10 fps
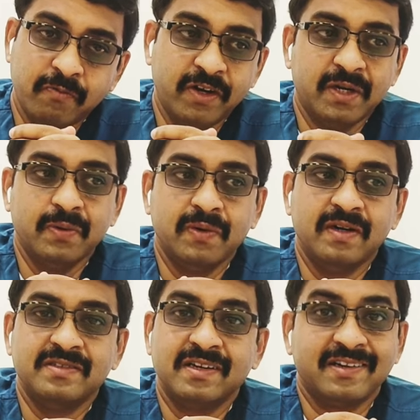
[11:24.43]
we do
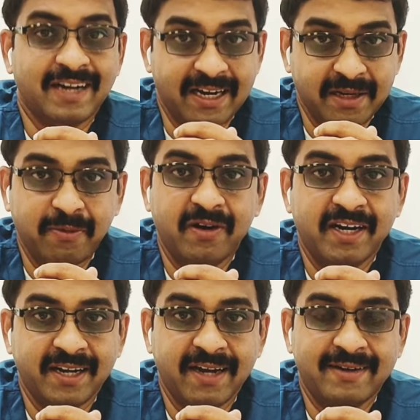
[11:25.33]
certain
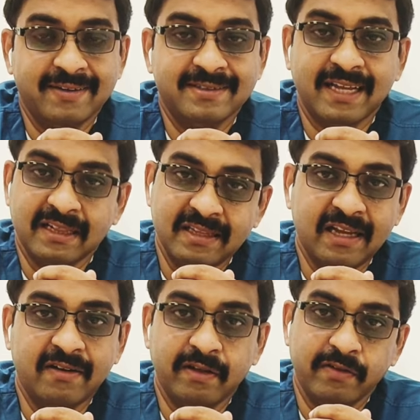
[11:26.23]
antibody titers and then